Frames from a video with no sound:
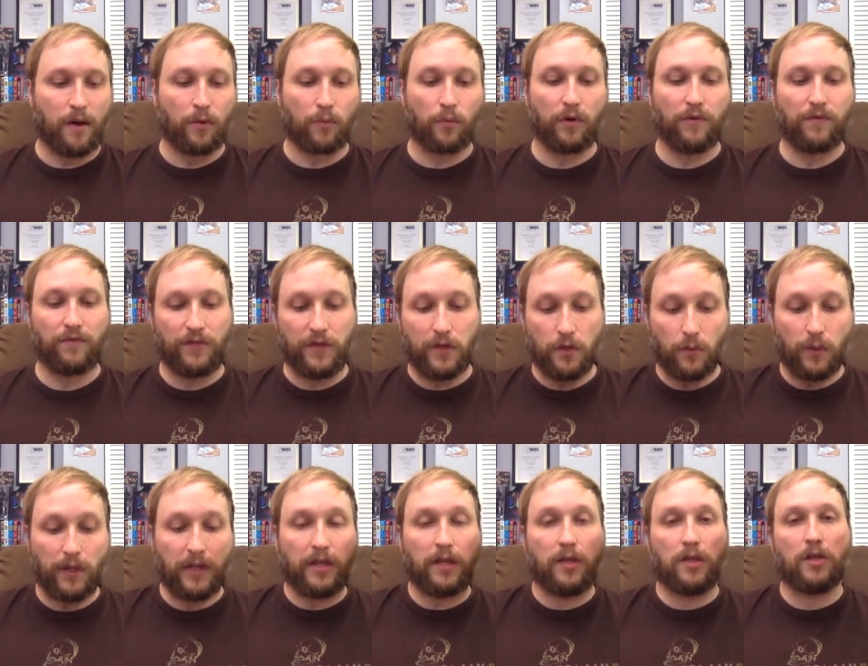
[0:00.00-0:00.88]

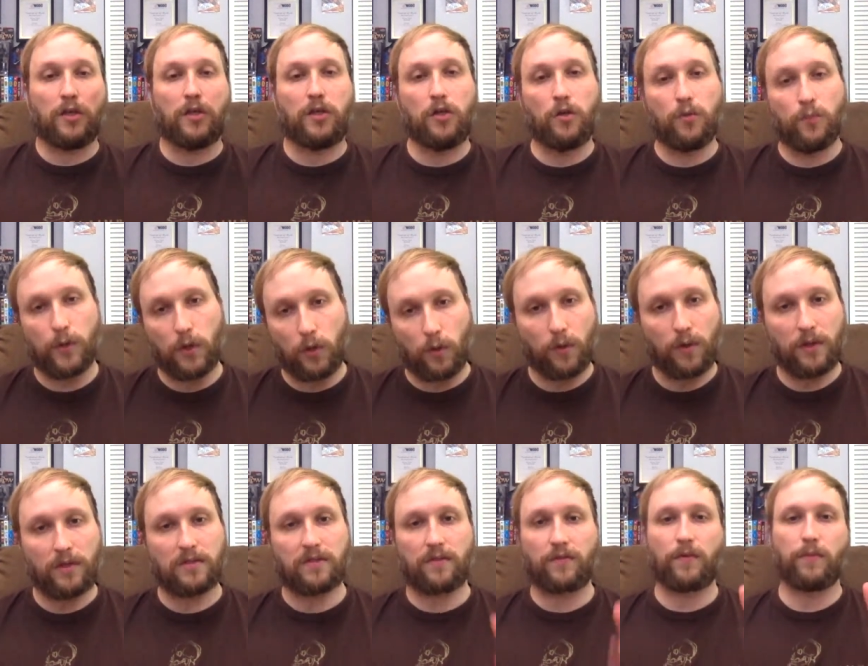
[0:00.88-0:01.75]
Reviewing
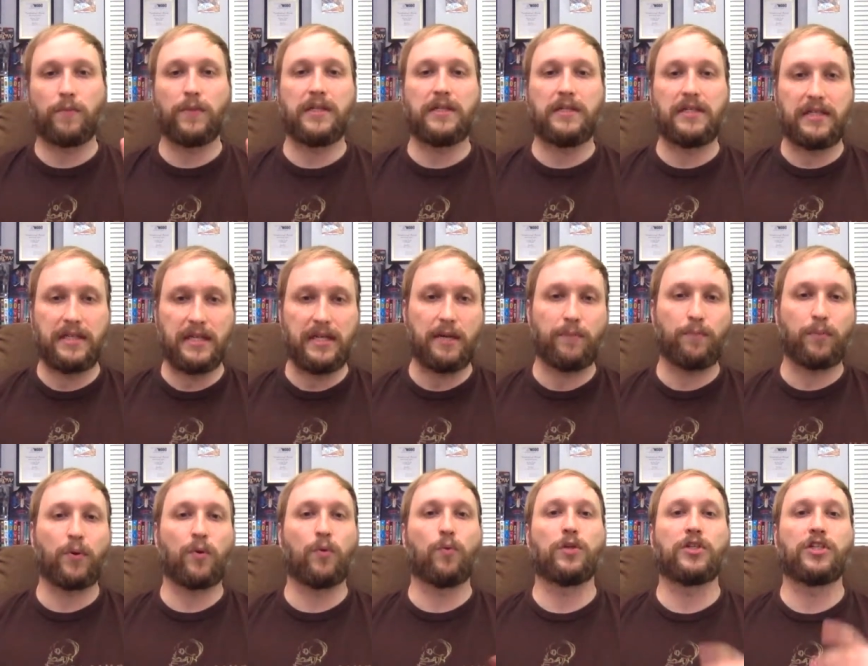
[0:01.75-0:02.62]
Humanoids from the
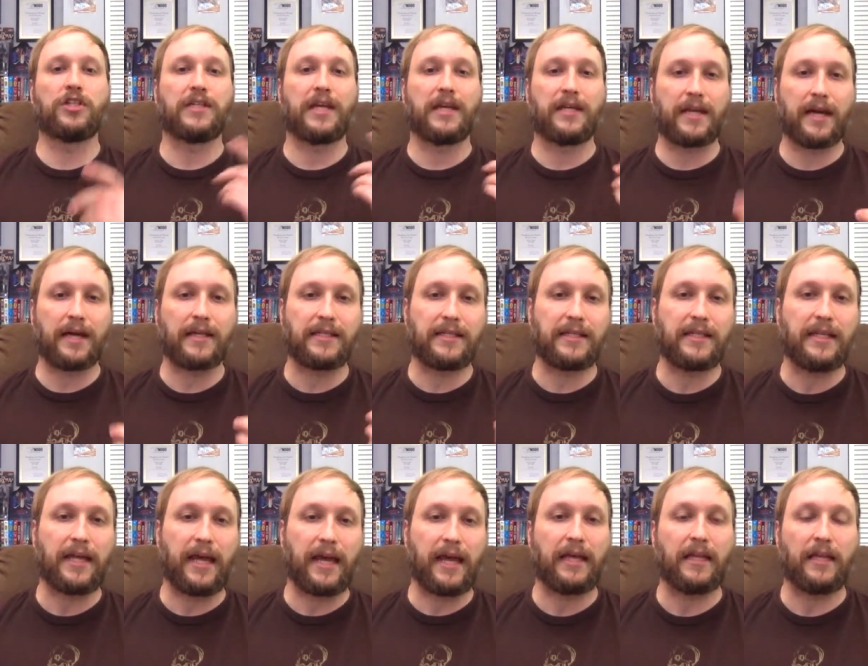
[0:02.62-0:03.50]
Deep, which is a
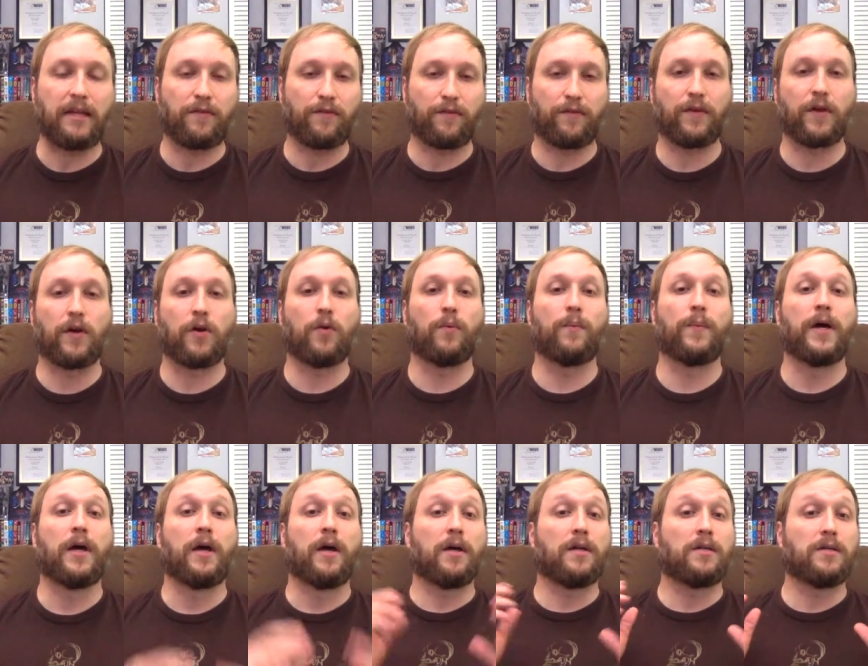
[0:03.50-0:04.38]
1980 film
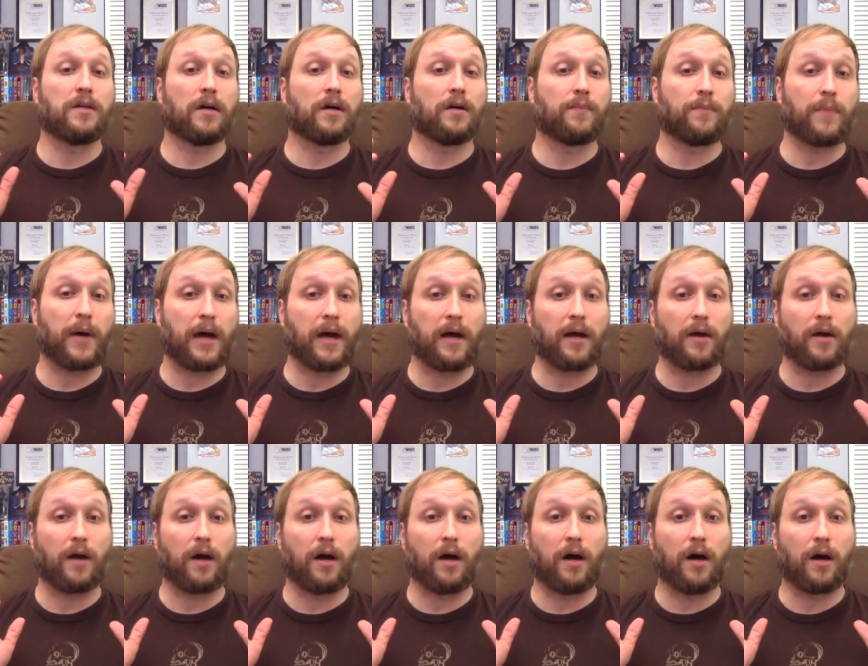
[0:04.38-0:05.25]
done by
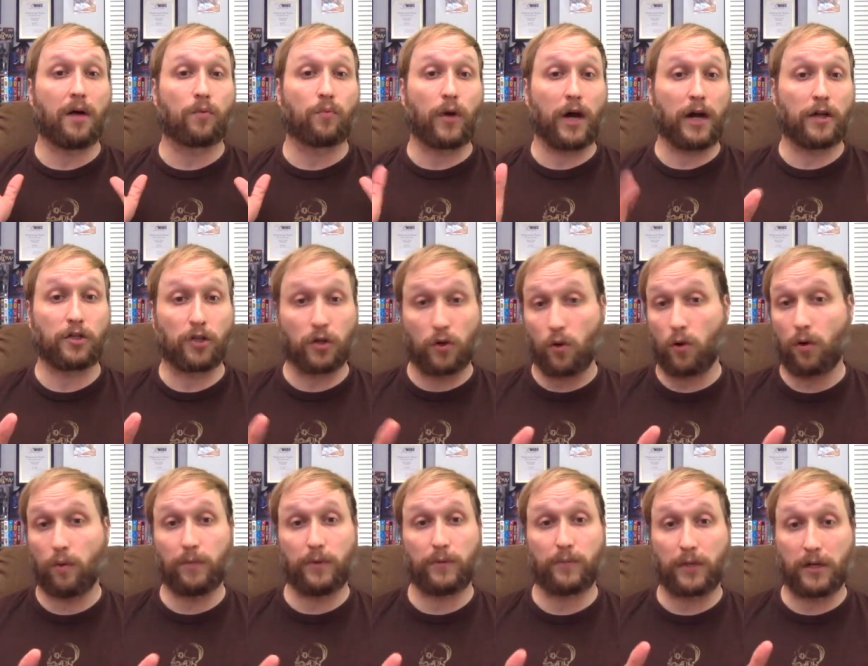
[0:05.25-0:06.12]
uh, Roger
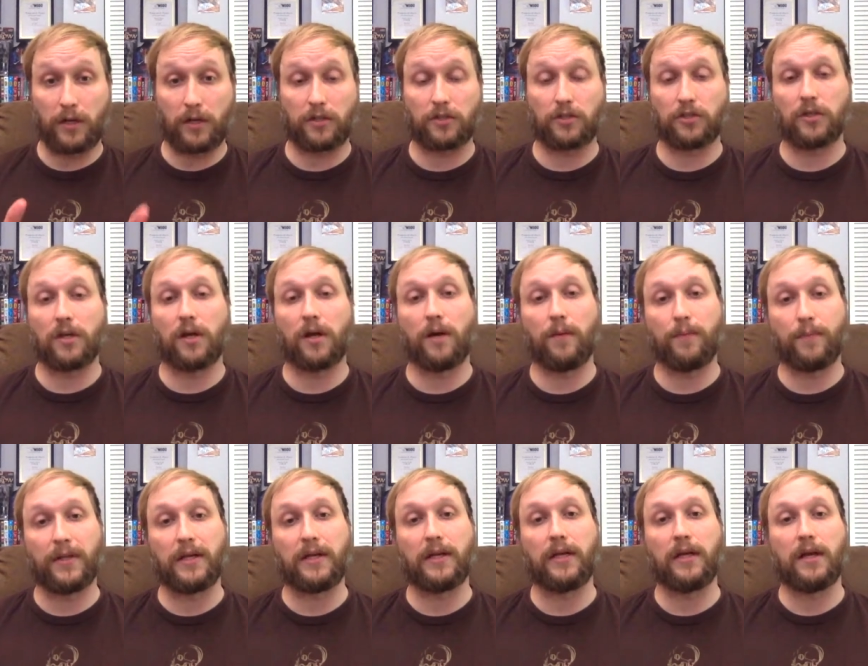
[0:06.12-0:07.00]
Corman Production
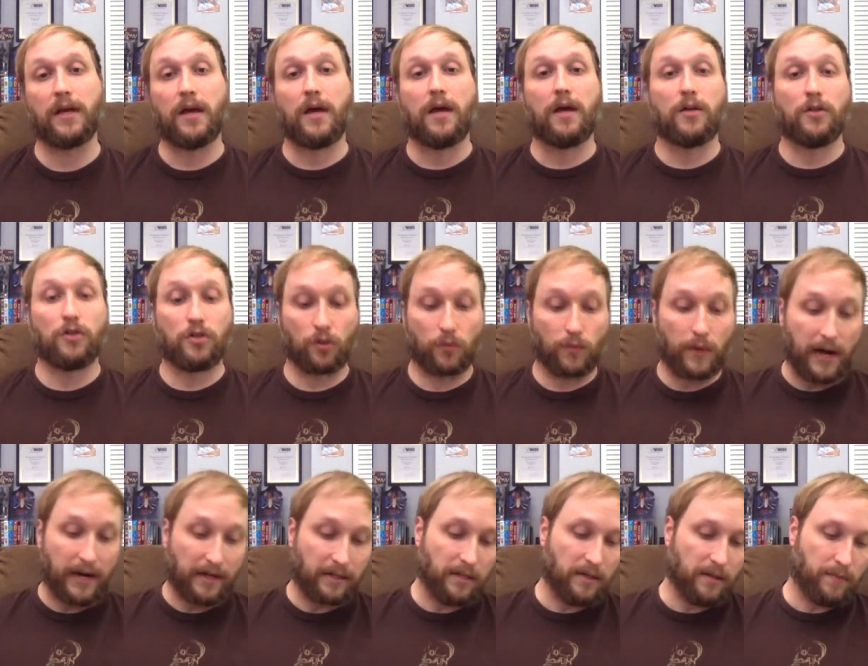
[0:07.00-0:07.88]
Company,
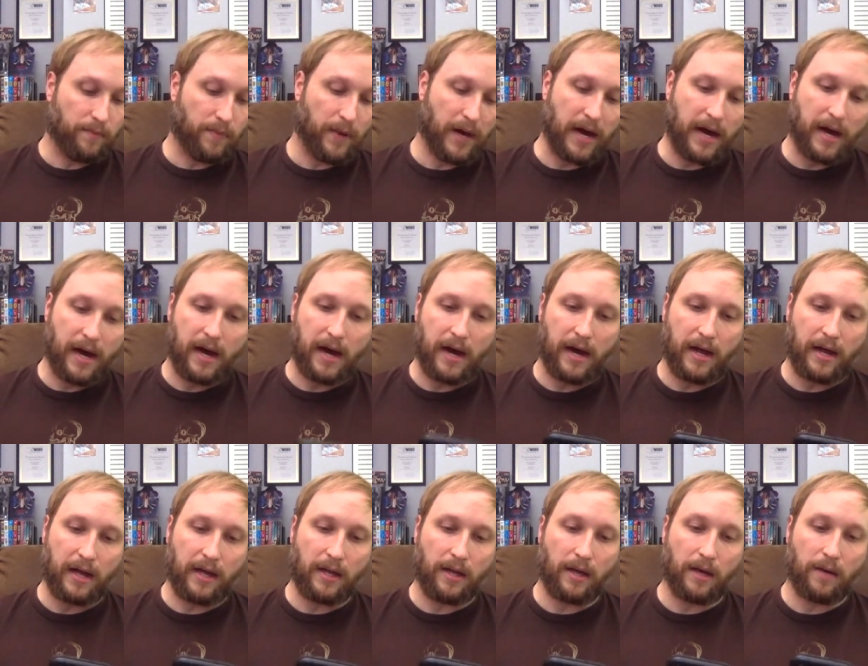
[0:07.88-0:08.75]
directed
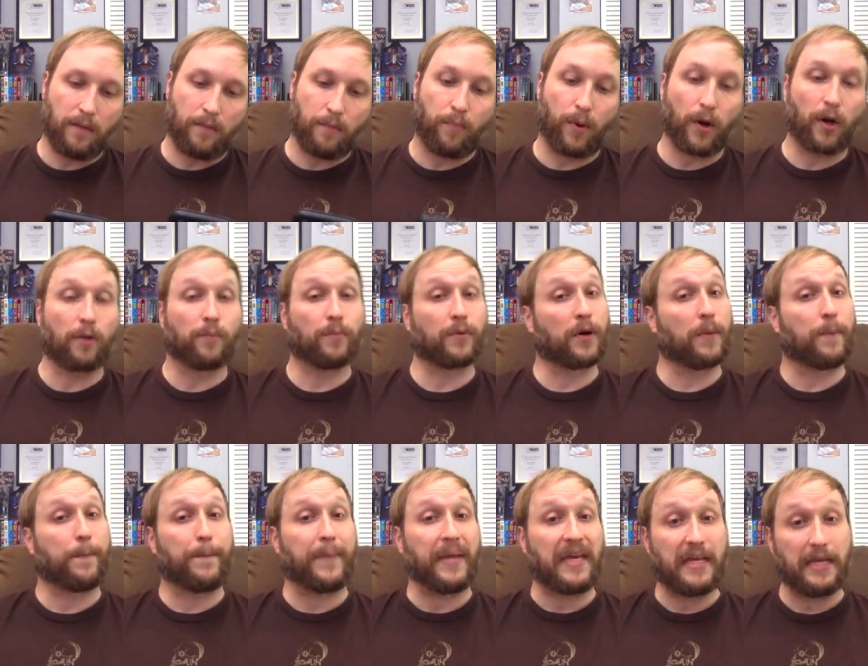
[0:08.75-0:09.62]
by Barbara
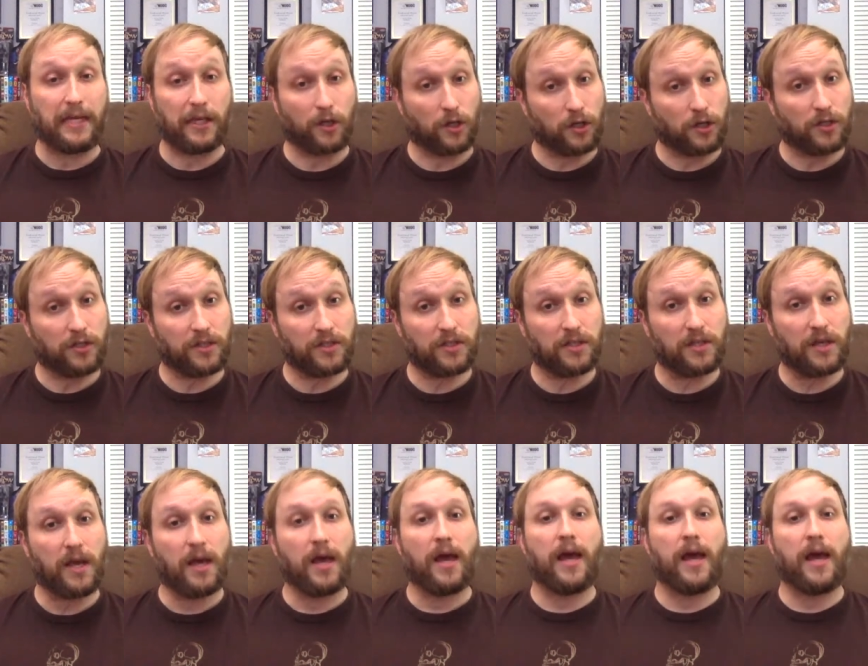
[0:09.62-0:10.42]
Peeters.